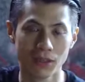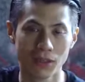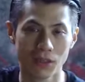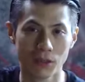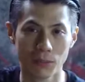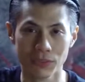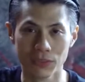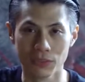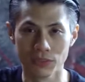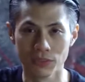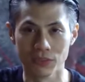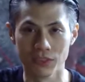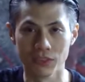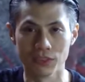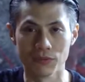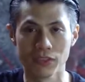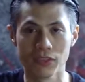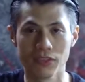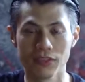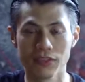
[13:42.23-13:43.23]
I hope you enjoyed
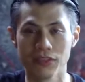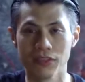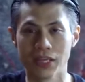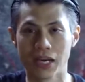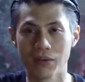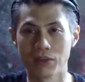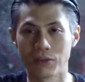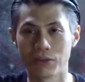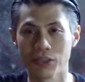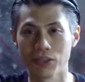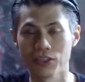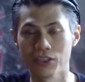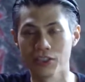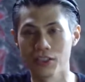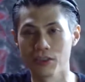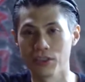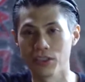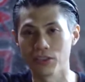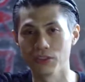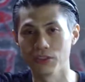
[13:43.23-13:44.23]
this video. If you have
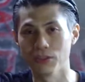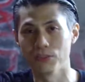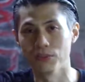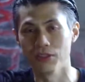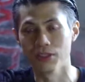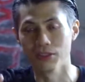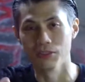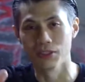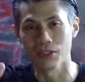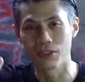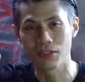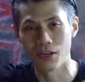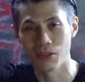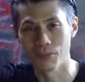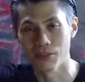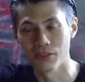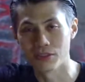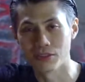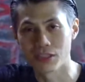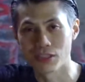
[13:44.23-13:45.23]
questions, make sure you put them in the
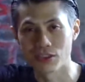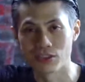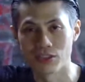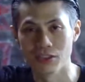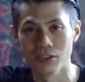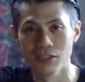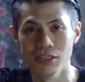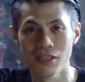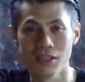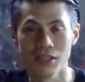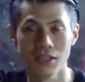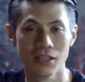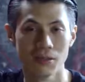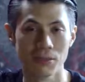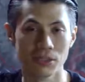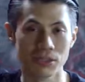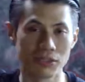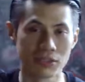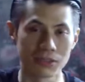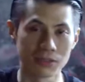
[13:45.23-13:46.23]
comment section.
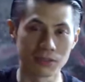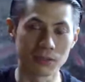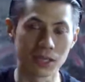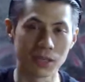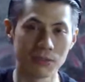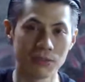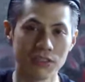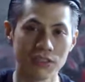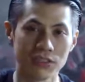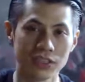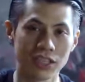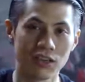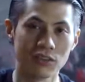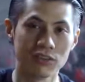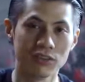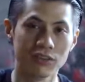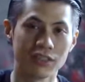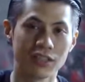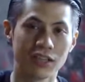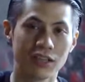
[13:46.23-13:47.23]
Make sure you subscribe to this
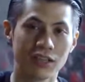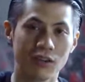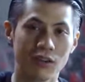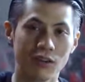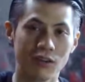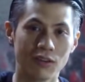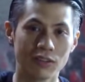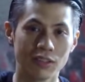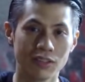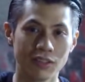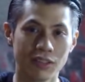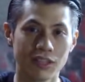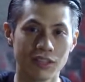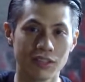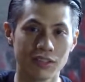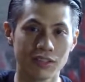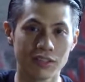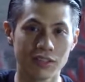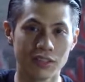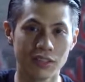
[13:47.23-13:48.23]
channel to get all the
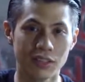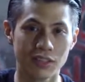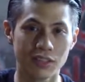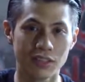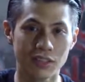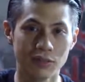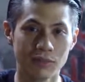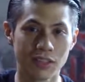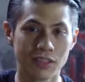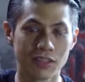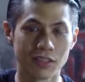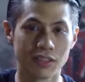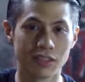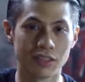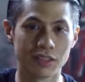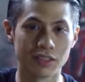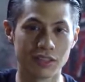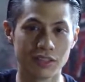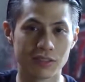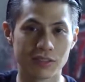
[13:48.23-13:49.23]
latest and newest
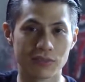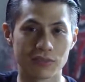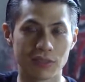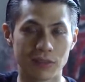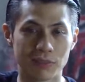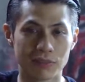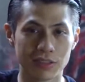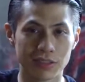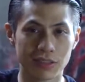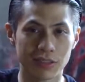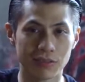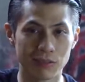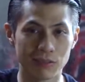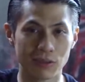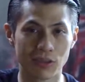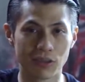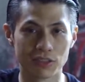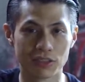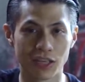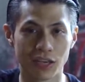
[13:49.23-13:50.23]
lessons from the David
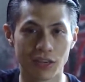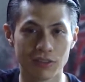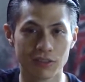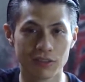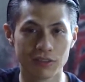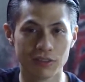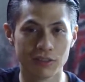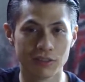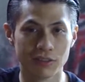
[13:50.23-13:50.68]
Wong channel.